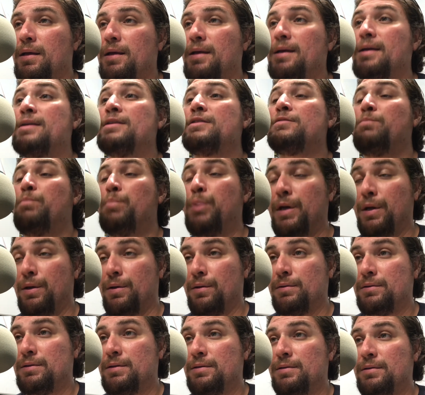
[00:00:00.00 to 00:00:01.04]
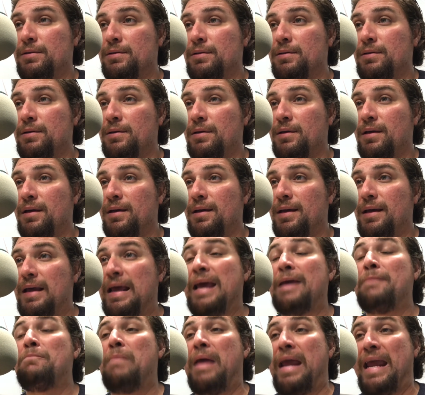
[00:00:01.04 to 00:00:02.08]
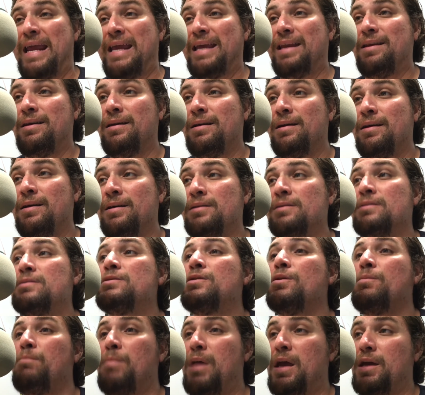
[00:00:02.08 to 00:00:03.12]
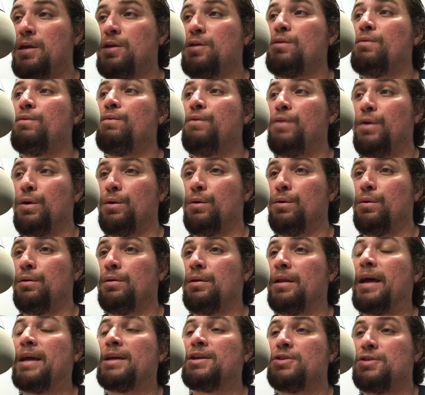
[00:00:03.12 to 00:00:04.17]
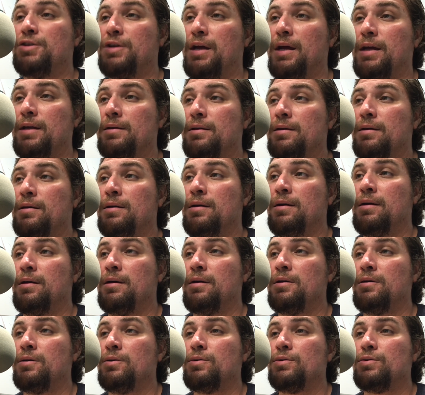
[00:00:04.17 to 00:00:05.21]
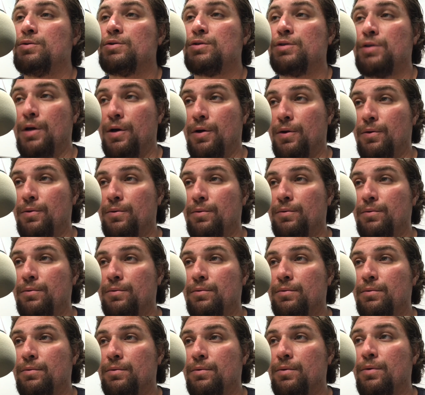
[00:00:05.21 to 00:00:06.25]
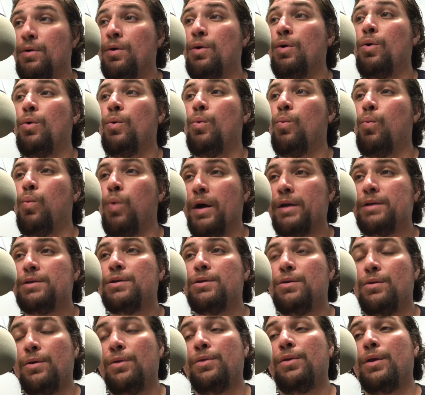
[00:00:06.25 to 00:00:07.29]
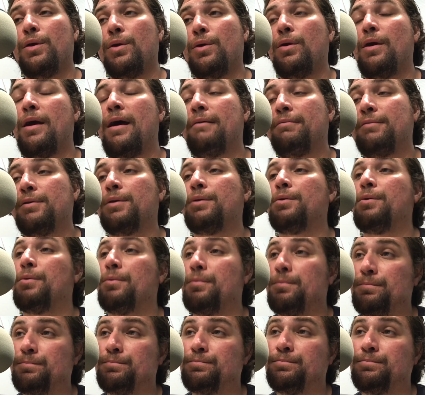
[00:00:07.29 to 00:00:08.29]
is built and made to make you feel like shit. So, what do you think you have to do?